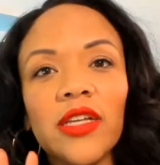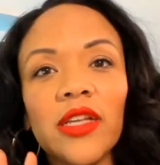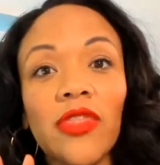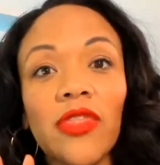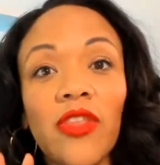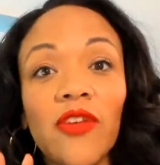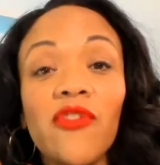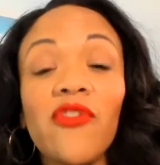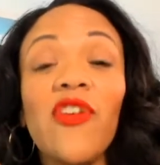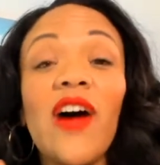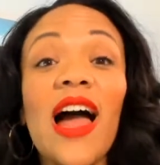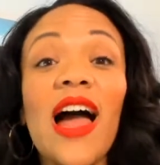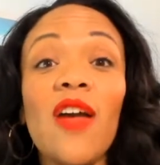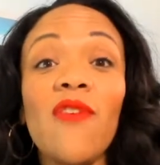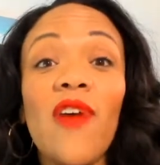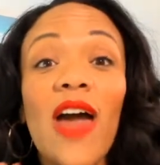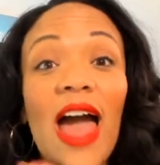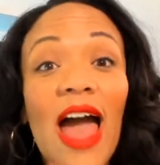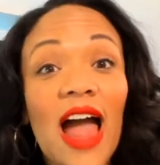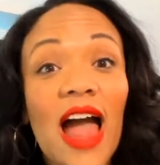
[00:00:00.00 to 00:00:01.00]
the five
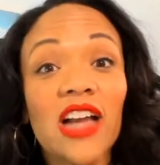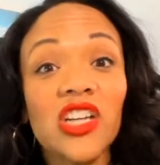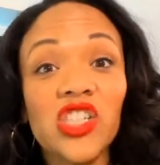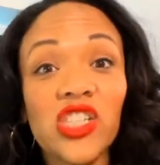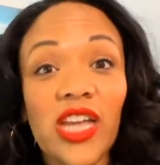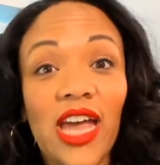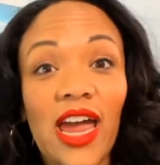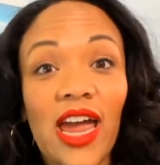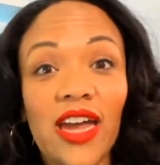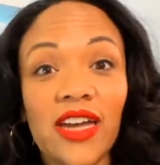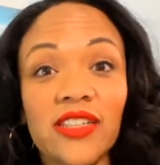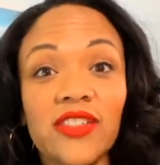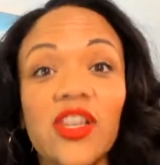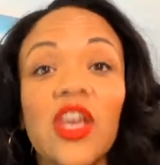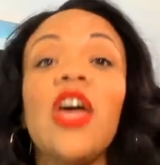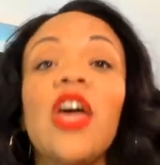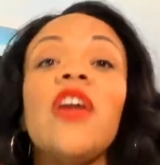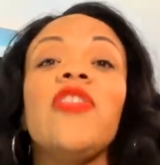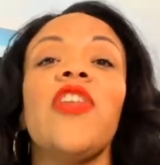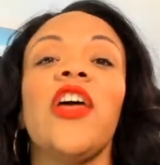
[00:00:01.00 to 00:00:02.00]
hashtags
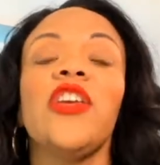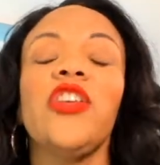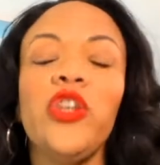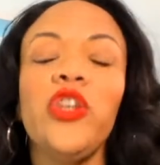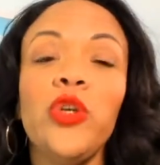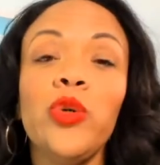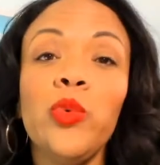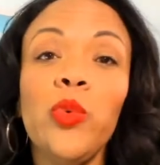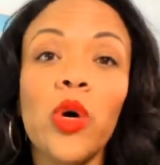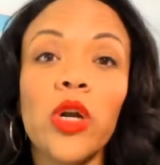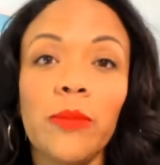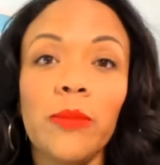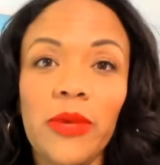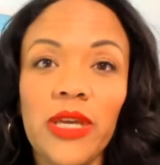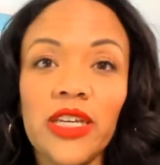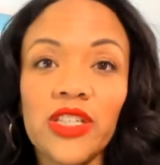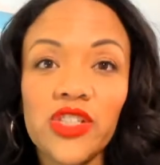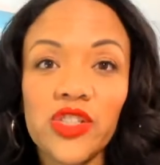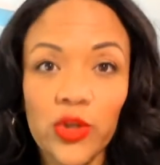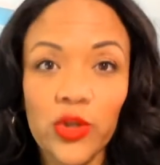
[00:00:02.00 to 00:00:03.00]
that you want to be
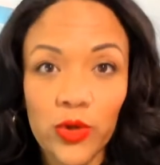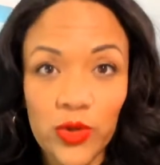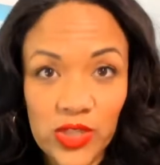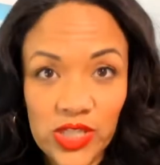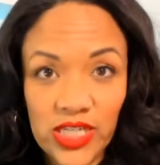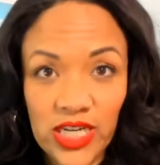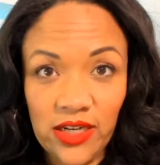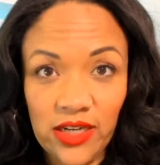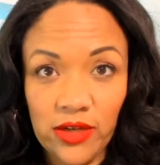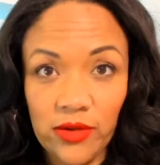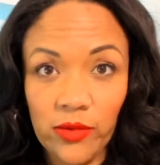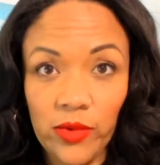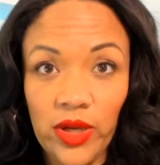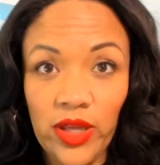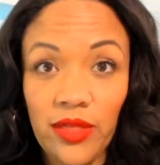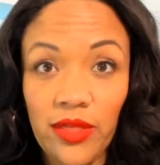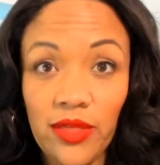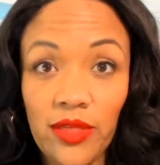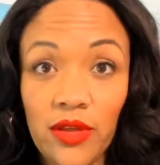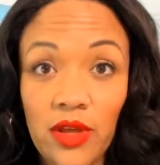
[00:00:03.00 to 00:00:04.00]
associated
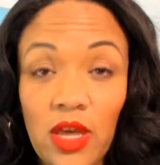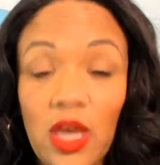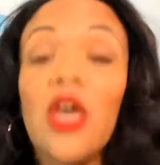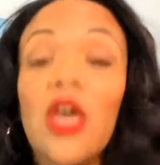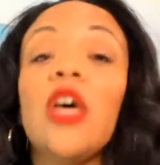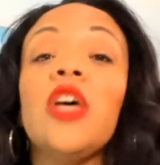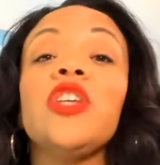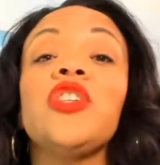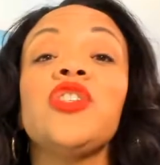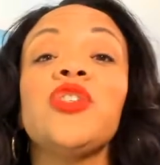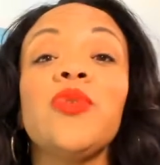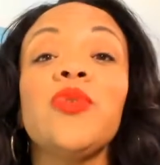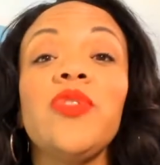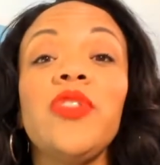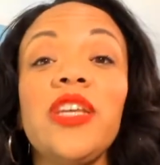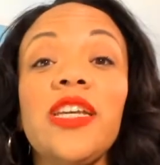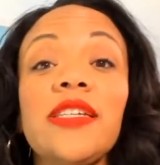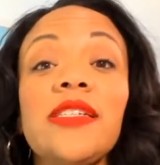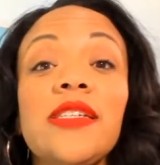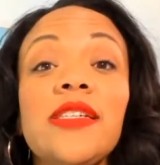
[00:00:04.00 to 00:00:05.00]
with. So
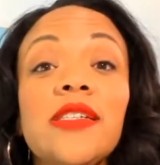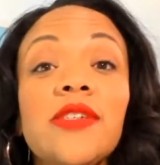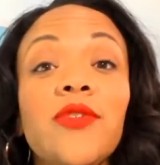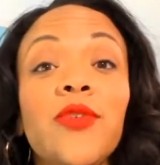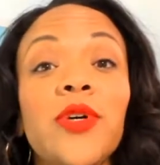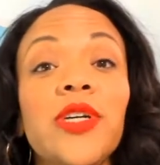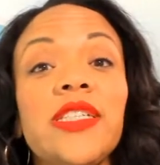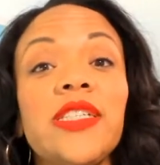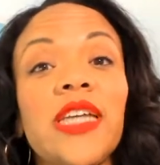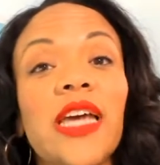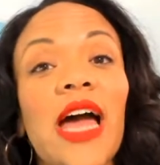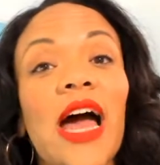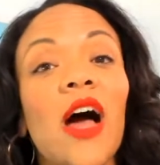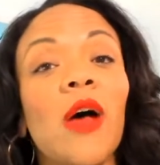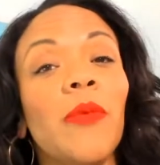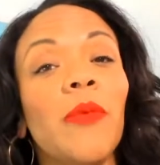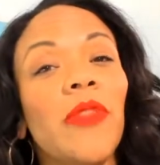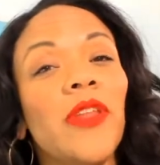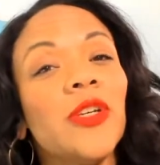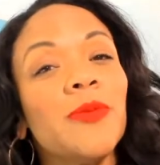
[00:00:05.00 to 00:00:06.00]
this is going to
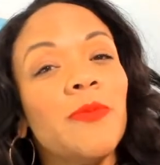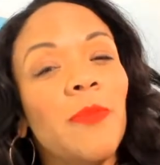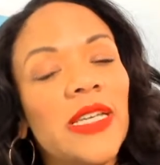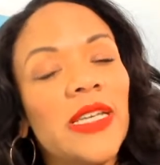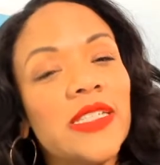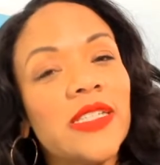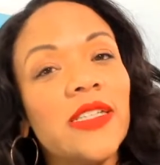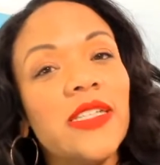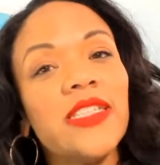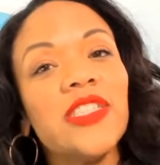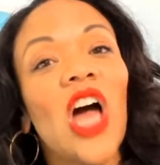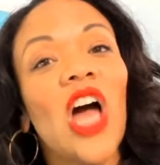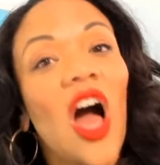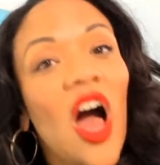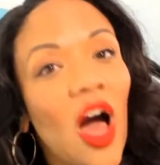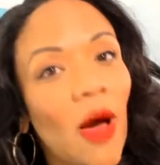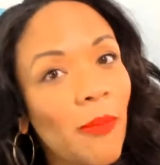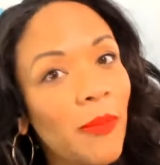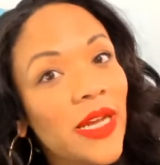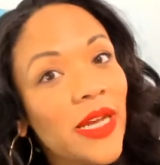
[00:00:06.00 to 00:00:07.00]
help, and they're basically
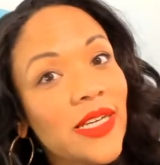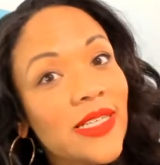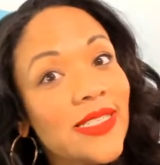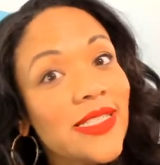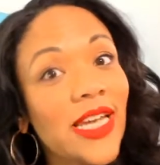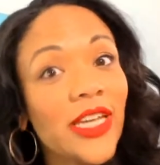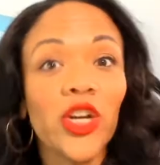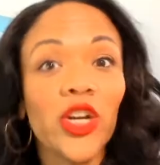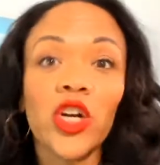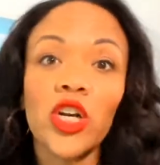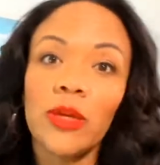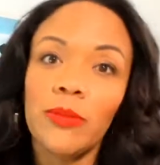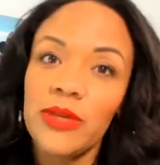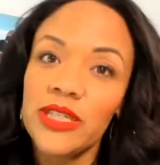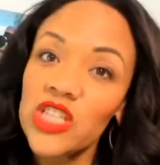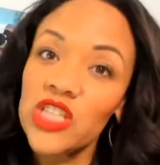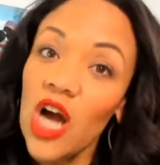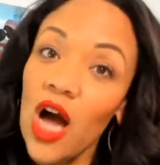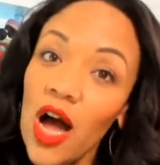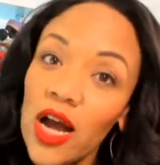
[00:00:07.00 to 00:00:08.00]
topics that you're going to be
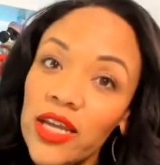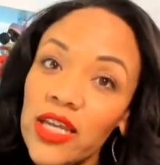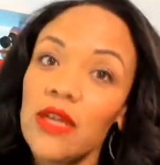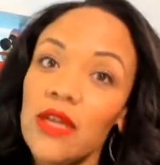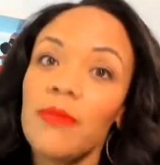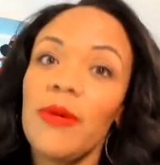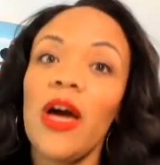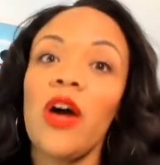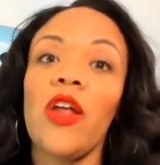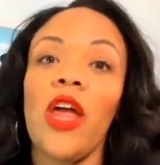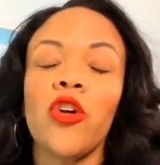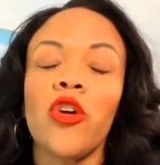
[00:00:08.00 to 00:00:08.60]
talking about